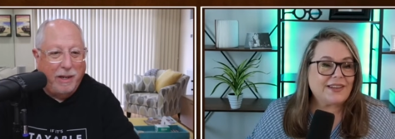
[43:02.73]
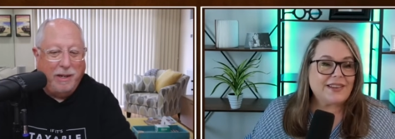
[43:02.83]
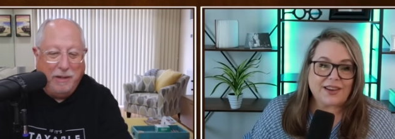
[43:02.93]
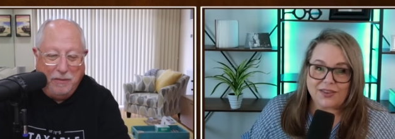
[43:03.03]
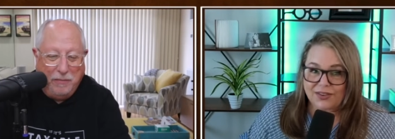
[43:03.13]

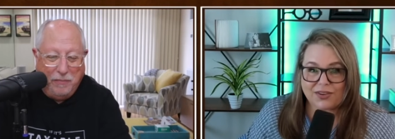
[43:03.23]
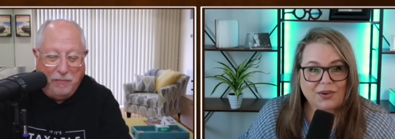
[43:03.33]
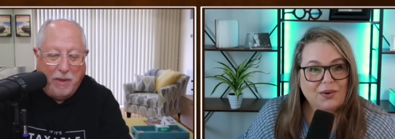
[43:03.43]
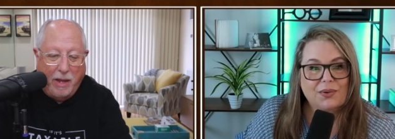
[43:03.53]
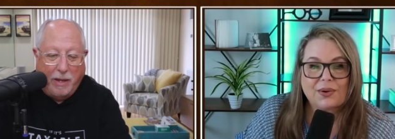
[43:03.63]
Speaker 1: that
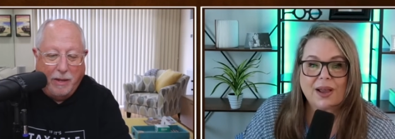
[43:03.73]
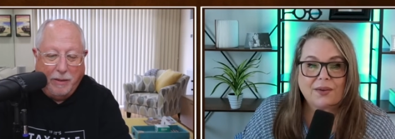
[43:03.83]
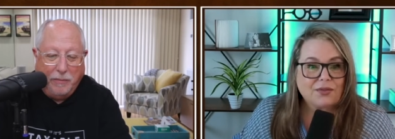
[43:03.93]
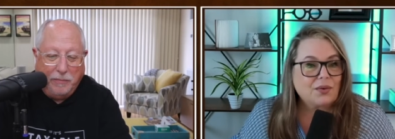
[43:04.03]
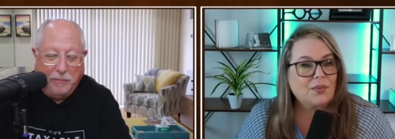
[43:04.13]
too. Yeah.
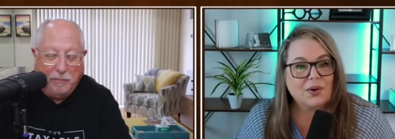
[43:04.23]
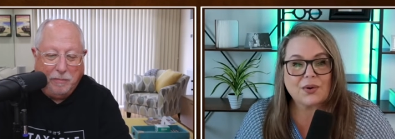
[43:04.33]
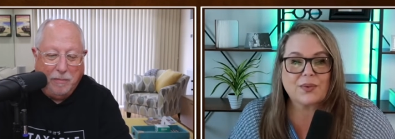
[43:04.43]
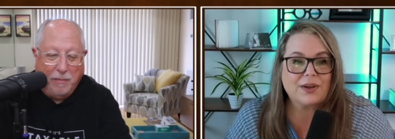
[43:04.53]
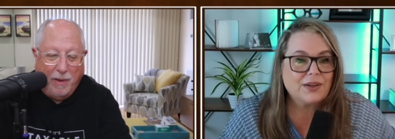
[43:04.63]
After work,
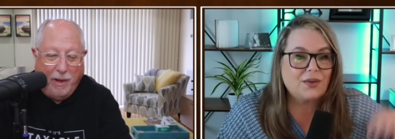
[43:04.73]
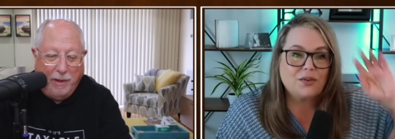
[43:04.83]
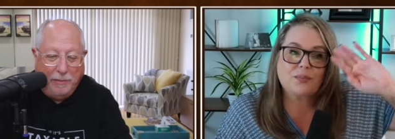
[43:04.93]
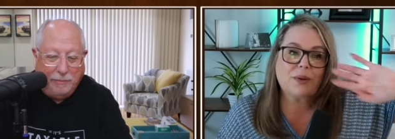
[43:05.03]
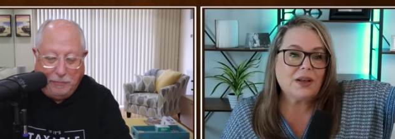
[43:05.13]
we'd go
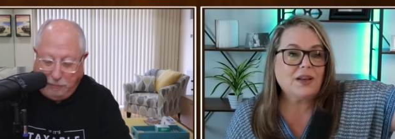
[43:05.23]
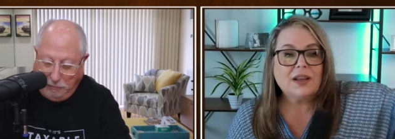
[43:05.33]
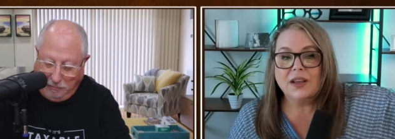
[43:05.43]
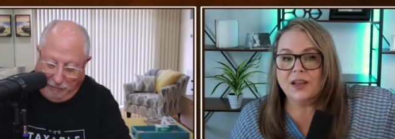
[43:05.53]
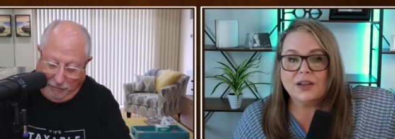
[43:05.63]
spend,
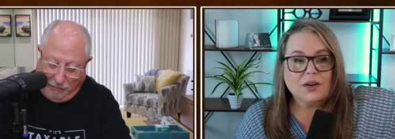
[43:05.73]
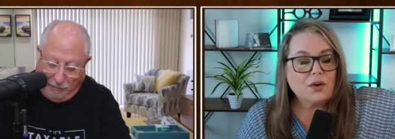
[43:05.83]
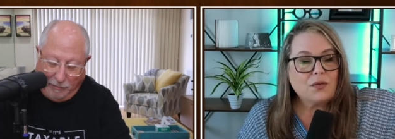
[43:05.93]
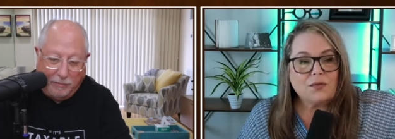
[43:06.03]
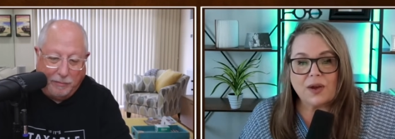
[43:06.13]
you
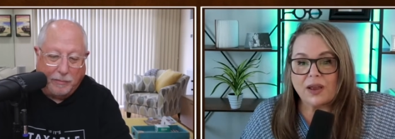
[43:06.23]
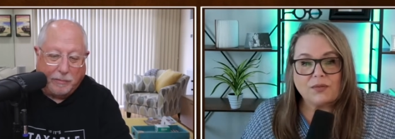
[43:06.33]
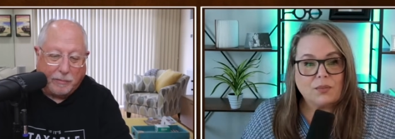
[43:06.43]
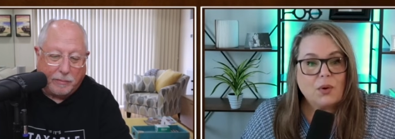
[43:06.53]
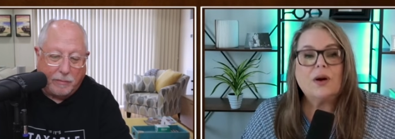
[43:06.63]
know, five
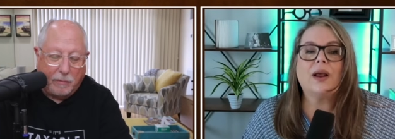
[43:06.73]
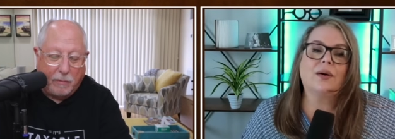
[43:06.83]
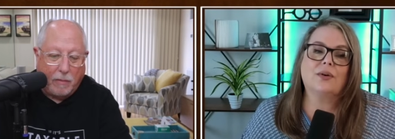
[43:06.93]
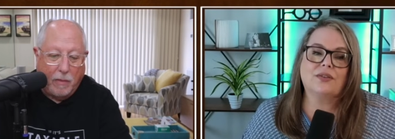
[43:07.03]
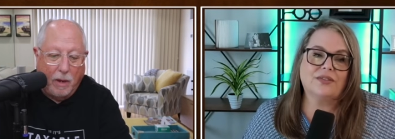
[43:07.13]
more
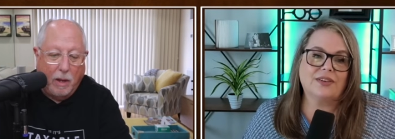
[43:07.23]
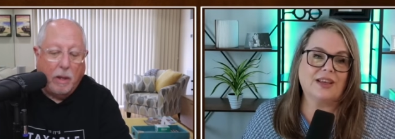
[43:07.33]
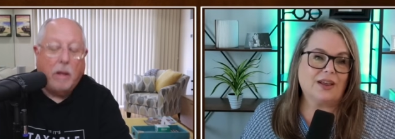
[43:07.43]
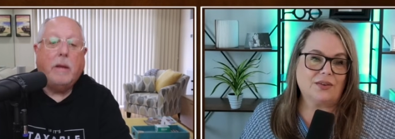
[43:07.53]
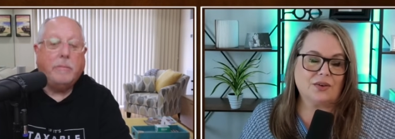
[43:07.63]
hours
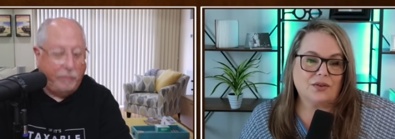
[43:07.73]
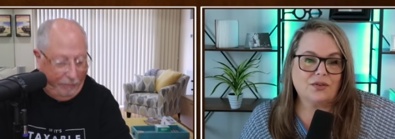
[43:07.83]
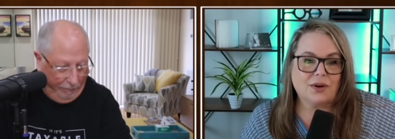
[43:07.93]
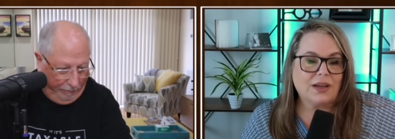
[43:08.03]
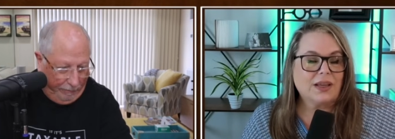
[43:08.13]
together
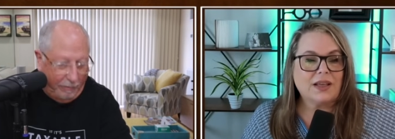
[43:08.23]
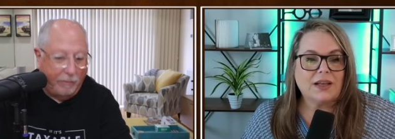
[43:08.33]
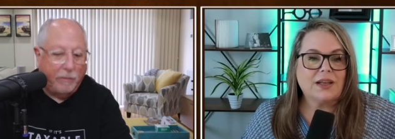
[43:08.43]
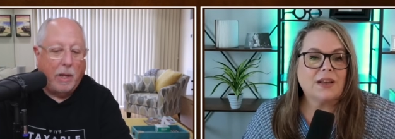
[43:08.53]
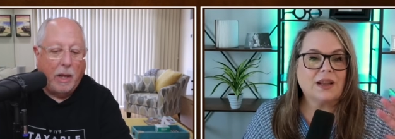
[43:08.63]
drinking
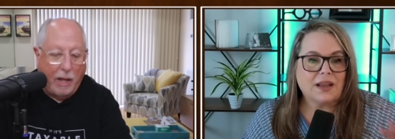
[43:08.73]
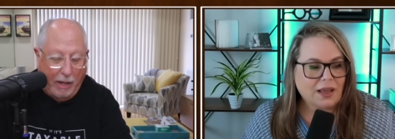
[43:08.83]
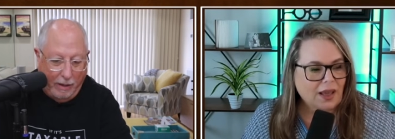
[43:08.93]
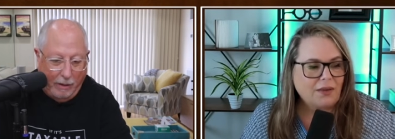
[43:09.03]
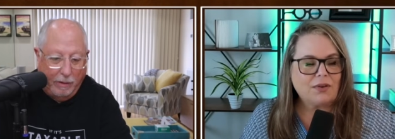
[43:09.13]
and
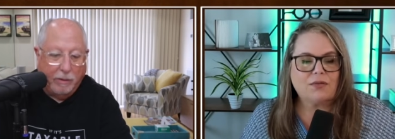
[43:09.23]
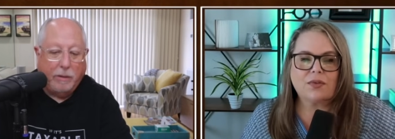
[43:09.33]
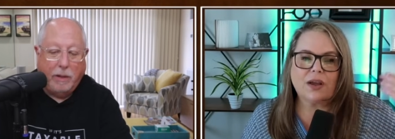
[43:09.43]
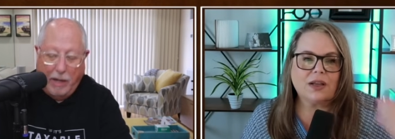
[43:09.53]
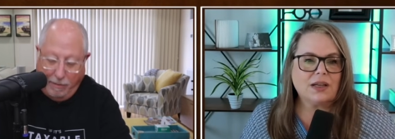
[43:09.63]
having
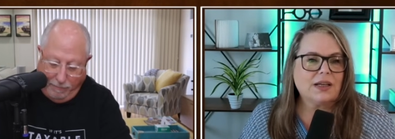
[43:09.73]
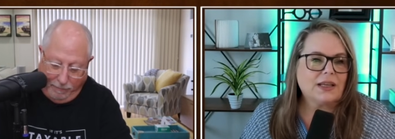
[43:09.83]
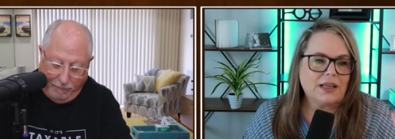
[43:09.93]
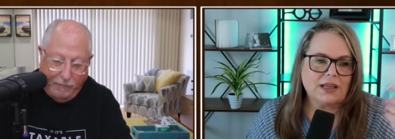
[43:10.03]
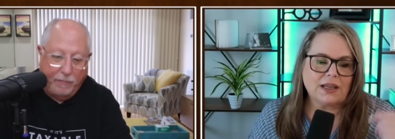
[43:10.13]
fun yep. and
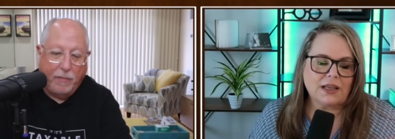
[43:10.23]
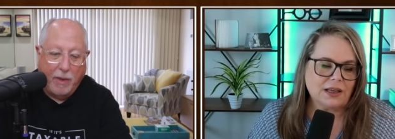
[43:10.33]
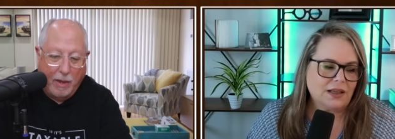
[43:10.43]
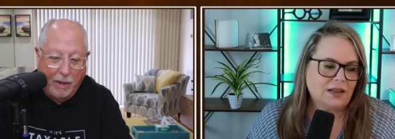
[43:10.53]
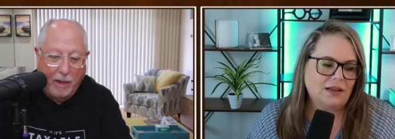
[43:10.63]
eating
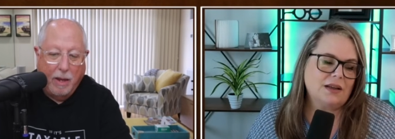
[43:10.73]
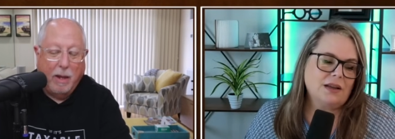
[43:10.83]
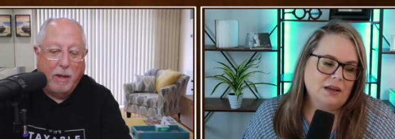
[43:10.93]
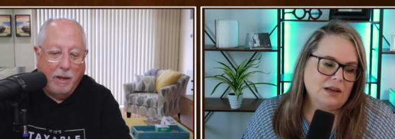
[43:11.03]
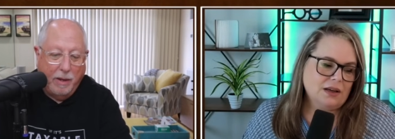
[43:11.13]
and
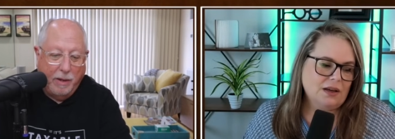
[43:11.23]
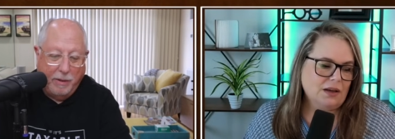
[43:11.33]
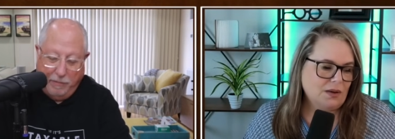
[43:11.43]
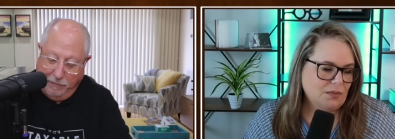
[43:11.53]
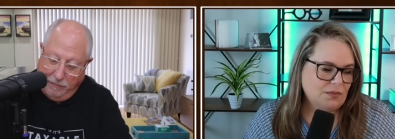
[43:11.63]

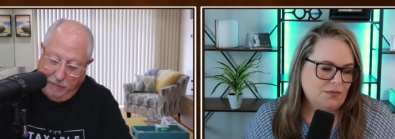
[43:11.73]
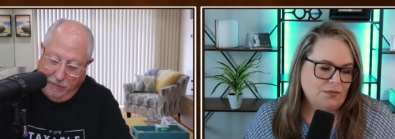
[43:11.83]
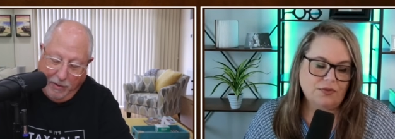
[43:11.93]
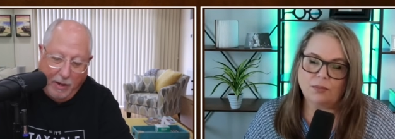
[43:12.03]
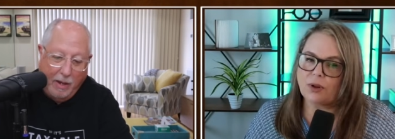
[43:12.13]
um,
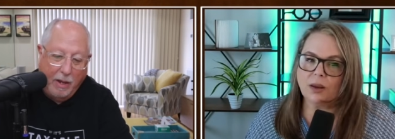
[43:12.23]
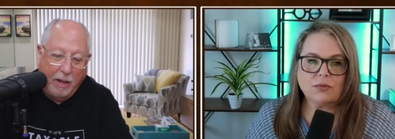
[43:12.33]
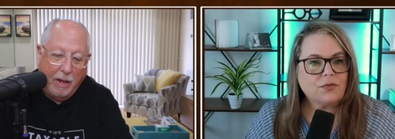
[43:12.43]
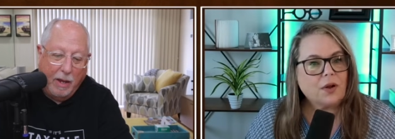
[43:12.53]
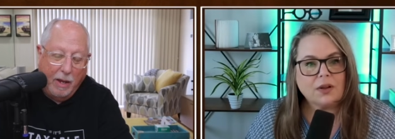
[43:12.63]

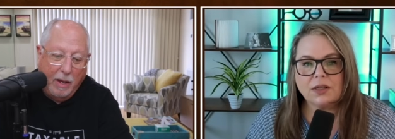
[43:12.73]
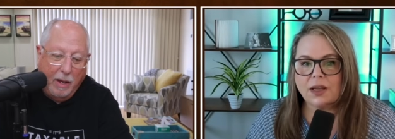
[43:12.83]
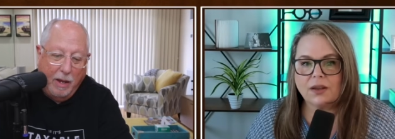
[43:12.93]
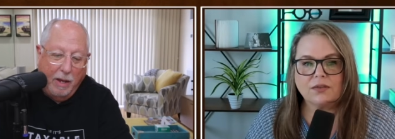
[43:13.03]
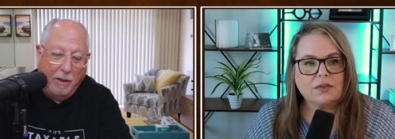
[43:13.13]
sometimes falling
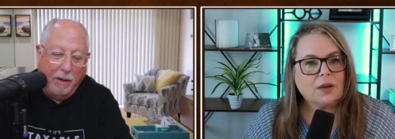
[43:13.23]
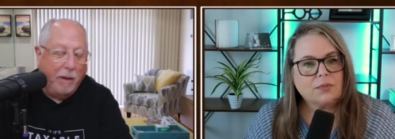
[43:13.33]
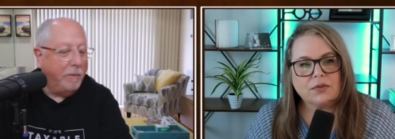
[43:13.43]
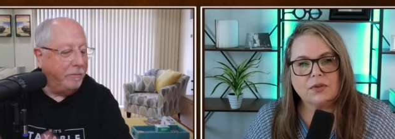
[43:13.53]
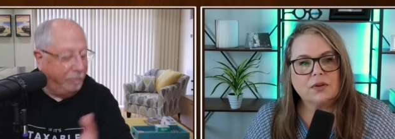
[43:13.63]
down
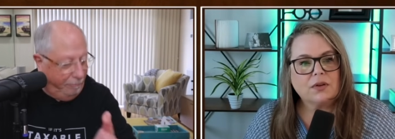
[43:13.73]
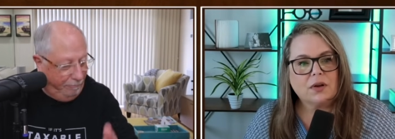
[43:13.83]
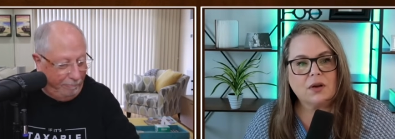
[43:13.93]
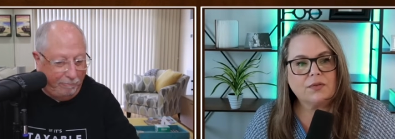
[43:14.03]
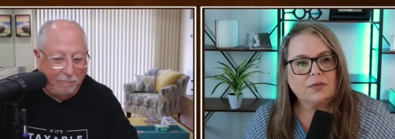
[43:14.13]
steps and
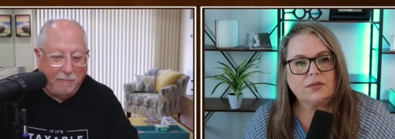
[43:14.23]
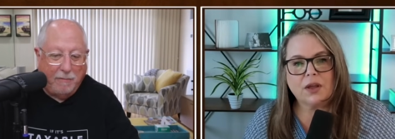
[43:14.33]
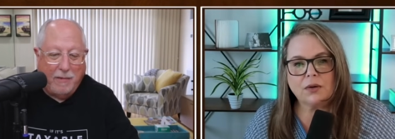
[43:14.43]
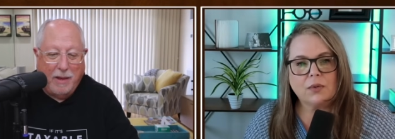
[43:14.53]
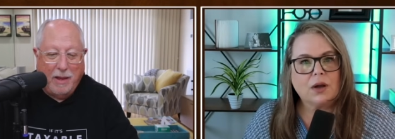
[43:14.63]
off of
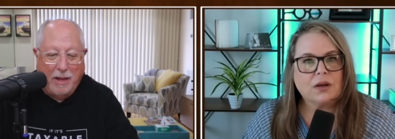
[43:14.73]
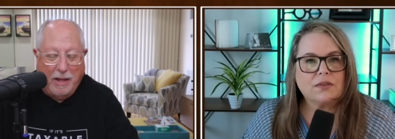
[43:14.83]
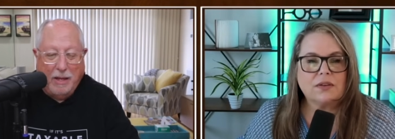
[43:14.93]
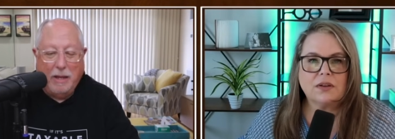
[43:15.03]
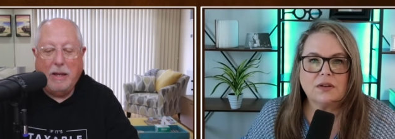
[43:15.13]

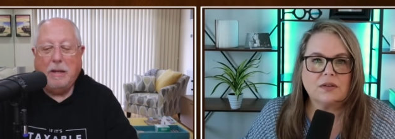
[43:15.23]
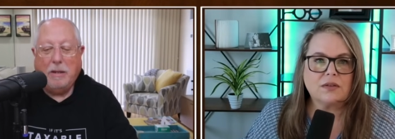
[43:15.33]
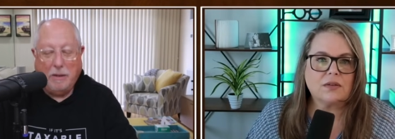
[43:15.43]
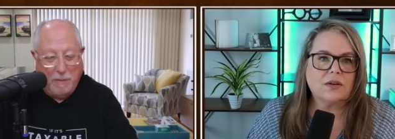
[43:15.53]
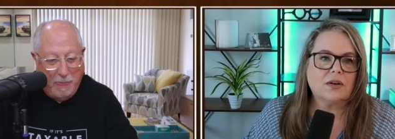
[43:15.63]
sidewalks. And,
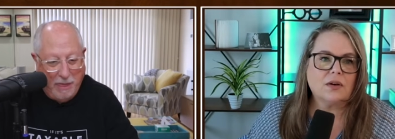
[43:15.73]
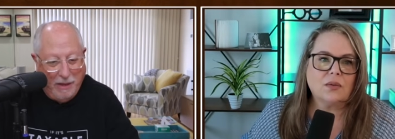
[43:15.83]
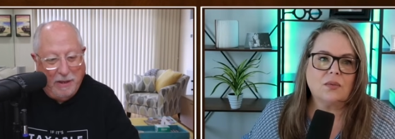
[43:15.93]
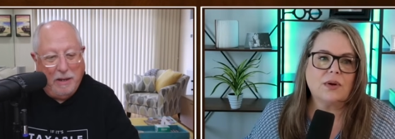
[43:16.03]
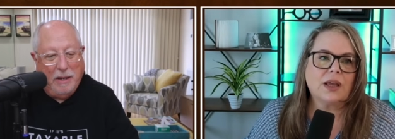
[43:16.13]
you know,
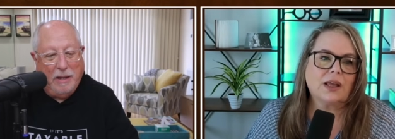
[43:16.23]
we had a